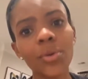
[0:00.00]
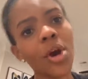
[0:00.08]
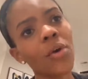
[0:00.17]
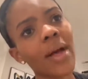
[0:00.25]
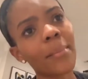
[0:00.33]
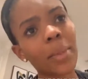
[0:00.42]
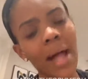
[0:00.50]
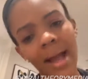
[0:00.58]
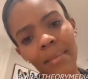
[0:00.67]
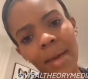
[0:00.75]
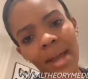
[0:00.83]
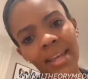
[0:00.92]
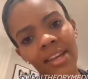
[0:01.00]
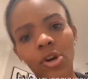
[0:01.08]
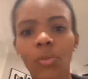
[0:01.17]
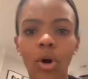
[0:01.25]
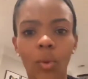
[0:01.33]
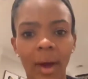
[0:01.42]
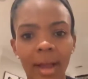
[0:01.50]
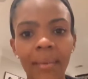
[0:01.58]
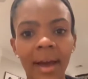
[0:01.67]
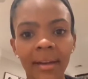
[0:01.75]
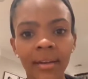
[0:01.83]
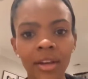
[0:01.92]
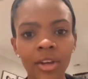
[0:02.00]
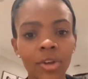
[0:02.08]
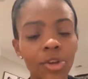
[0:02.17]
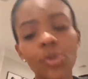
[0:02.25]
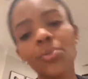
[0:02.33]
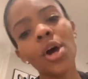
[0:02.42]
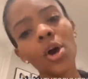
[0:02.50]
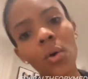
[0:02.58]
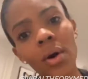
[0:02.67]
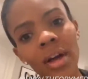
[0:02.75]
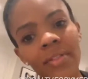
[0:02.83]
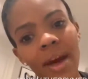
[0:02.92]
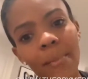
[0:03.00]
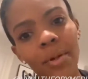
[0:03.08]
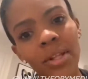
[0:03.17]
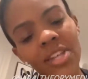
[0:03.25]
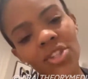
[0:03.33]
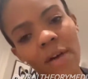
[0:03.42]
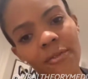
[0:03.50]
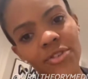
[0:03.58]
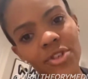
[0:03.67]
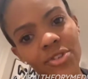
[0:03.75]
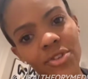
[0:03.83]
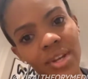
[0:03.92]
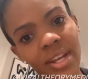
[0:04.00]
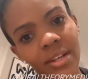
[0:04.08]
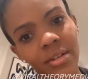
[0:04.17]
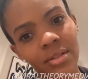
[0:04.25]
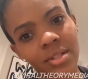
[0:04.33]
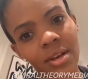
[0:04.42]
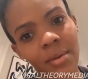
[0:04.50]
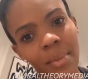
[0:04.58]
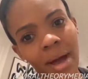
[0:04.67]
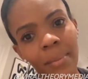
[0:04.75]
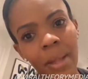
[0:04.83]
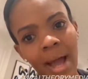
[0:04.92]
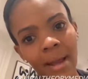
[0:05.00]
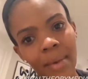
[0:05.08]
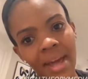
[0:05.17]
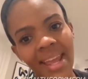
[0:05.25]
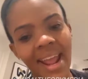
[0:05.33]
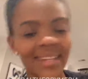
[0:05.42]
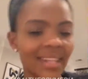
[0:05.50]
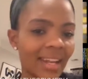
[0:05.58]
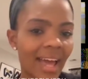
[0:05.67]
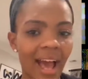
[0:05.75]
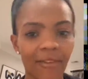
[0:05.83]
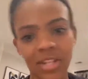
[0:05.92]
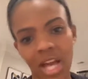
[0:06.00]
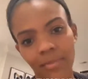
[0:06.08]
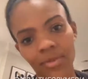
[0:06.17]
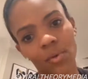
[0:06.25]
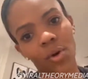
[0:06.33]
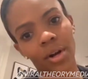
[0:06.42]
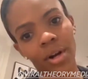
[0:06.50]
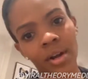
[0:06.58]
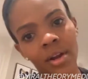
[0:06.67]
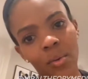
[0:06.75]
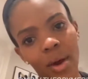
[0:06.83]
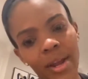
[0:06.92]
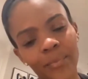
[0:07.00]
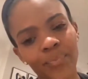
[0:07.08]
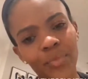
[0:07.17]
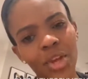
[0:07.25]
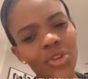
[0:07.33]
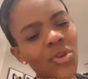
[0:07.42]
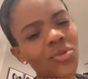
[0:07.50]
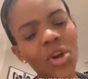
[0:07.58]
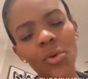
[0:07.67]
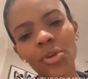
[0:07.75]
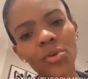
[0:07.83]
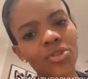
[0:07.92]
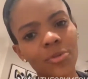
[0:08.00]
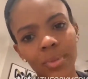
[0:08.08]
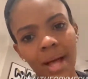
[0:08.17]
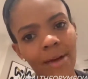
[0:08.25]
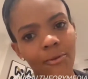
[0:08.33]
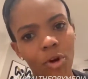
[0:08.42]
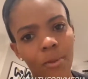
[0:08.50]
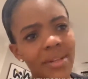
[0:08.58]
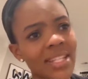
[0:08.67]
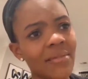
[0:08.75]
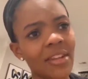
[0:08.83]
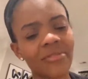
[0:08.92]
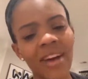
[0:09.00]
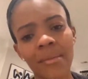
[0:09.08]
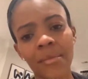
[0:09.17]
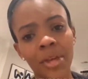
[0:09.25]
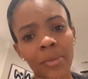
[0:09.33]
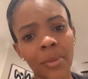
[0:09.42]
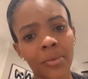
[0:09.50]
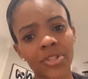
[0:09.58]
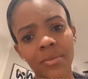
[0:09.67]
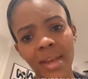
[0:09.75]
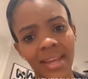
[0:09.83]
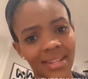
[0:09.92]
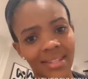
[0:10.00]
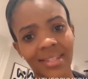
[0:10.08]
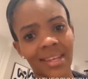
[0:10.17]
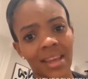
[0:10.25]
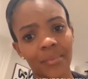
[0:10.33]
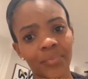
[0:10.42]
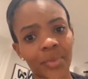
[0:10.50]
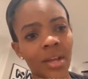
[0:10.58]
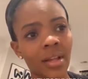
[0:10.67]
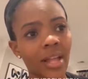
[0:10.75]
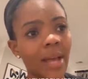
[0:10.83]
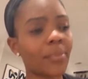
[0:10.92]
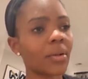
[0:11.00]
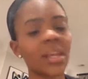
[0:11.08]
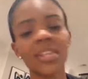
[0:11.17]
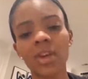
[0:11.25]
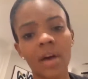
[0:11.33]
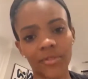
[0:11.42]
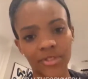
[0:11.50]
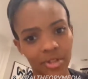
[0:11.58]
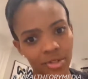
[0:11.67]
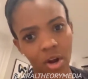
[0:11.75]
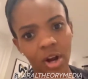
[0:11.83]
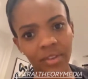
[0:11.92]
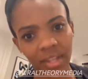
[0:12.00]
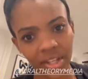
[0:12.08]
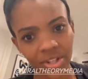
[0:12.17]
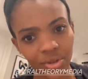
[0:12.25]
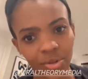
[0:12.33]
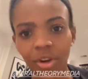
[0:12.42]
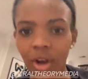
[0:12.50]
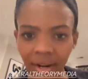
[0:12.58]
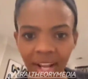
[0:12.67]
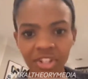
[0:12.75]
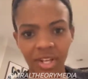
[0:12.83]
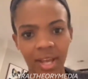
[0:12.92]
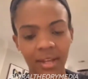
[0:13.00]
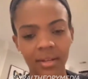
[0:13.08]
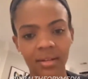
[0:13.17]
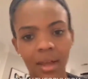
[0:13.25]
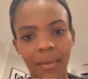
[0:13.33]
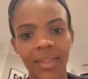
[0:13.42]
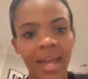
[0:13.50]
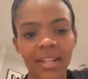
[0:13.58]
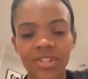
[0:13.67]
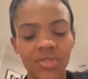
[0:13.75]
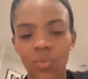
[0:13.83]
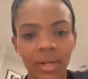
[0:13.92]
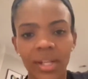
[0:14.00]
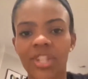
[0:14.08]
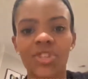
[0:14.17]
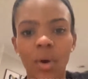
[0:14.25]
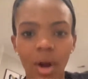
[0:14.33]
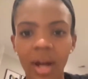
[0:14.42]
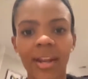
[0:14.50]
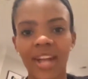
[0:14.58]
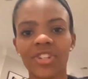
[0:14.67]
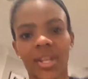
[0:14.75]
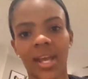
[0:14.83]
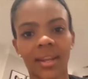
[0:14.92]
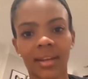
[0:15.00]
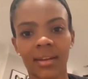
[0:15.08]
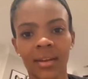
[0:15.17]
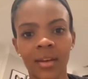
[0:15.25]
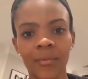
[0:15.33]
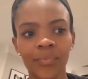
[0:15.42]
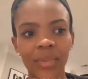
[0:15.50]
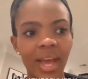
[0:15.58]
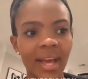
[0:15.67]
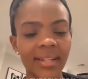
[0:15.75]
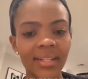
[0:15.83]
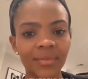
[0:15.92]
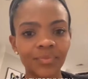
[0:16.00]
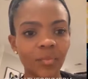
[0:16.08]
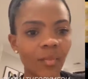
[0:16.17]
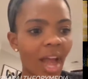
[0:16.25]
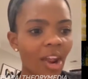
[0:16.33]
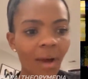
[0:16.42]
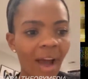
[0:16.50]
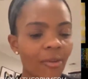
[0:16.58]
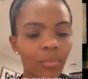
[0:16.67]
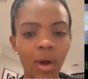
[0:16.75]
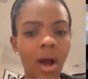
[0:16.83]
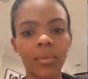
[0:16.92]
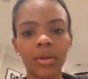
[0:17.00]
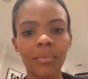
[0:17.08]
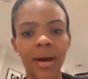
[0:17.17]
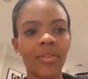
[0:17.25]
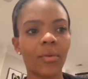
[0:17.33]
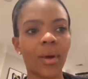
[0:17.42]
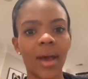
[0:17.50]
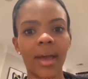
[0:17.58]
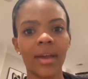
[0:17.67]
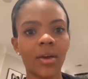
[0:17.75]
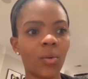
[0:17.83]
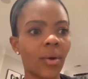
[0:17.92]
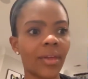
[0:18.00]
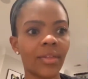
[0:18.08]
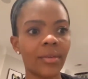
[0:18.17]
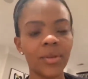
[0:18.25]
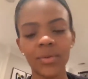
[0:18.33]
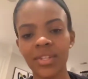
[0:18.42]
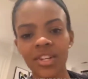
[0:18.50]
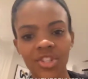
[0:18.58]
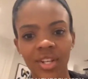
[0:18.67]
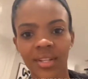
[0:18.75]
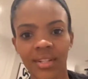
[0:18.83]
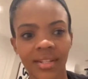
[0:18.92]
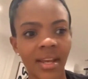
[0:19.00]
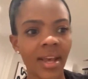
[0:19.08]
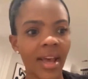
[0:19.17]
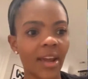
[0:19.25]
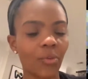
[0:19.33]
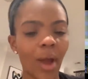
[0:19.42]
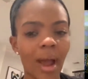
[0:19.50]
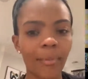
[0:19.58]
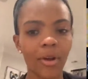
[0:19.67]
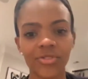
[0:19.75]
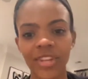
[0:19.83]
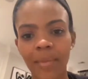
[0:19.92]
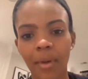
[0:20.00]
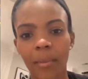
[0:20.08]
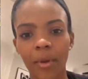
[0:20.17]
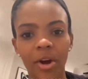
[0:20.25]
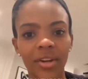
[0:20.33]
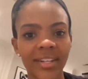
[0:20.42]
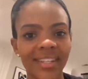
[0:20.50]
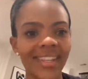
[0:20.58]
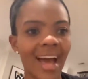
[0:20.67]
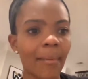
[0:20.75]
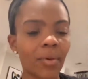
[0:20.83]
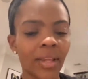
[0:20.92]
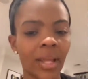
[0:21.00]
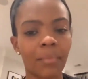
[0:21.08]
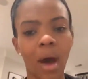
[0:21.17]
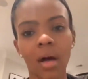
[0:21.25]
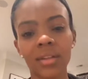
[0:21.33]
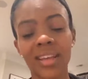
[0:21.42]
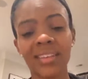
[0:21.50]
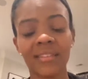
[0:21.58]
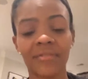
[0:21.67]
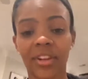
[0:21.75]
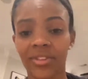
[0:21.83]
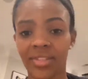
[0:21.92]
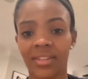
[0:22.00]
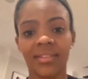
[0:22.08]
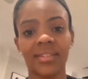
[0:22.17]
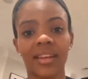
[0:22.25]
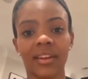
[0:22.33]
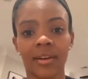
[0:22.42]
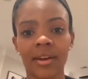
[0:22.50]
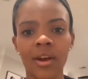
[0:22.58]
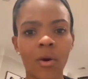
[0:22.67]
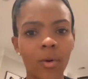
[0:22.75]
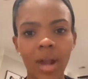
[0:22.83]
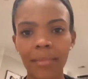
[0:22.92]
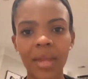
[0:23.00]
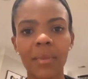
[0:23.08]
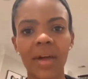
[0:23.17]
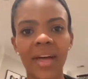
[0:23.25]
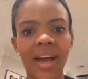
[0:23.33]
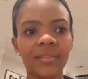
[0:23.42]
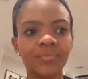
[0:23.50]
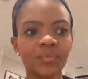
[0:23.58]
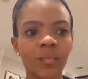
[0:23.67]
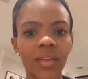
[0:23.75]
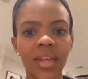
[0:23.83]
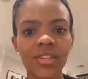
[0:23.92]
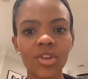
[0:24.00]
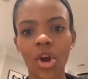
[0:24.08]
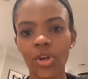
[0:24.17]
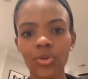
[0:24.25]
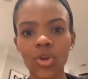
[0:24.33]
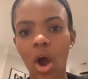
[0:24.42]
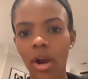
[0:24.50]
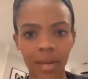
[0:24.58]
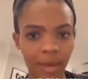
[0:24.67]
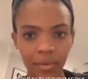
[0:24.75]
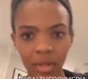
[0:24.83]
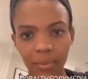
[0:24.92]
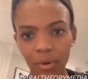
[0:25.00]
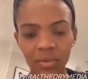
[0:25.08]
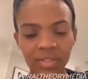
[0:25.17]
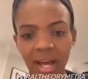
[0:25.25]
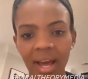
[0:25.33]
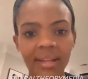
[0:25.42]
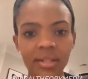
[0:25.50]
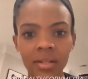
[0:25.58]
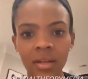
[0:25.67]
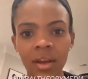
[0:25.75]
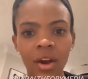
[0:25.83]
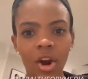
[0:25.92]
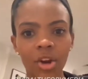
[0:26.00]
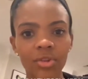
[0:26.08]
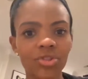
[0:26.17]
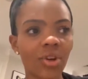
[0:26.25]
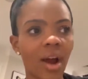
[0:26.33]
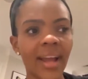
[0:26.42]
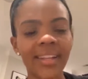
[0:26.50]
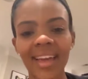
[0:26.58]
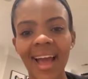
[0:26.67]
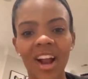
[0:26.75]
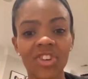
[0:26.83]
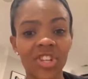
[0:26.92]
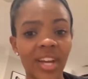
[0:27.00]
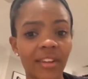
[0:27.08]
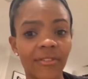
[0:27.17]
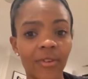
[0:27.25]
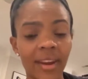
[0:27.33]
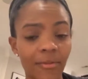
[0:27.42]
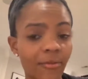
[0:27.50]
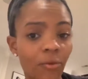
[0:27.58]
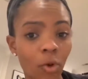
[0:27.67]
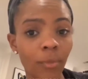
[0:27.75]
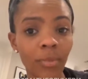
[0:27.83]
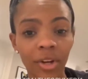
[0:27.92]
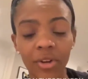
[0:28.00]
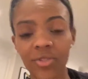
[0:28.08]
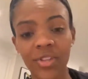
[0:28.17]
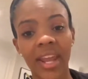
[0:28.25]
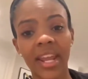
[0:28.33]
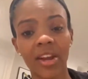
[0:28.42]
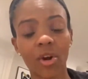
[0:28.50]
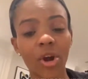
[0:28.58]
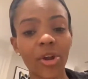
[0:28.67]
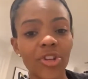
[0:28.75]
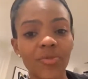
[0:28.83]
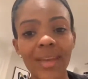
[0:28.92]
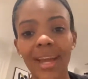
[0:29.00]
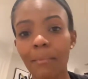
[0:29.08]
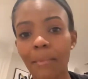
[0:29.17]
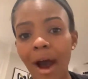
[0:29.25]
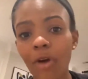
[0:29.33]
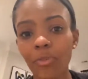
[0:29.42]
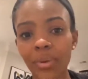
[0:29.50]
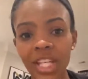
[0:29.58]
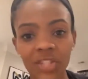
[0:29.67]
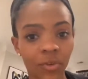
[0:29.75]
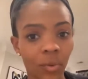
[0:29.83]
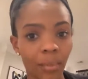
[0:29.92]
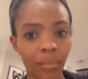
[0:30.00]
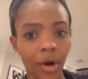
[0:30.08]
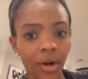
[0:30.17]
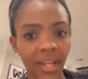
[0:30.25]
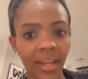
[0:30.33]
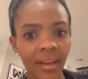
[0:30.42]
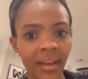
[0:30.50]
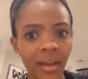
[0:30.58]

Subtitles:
know that Black men kill more white men. You know that police officers are killed by Black men 18 and a half times more, right? So don't use your platform and 75 million people to make it seem like police officers are the issue. You're uneducated. I mean, that is just what it is. You are uneducated. And I don't have a problem, by the way, with musicians and rappers and hip hop artists dabbling in politics if they're sincere. What I mean by that is, are you talking to people on both sides? Are you trying to actually get an informed understanding, or are you just being a mouthpiece for one party?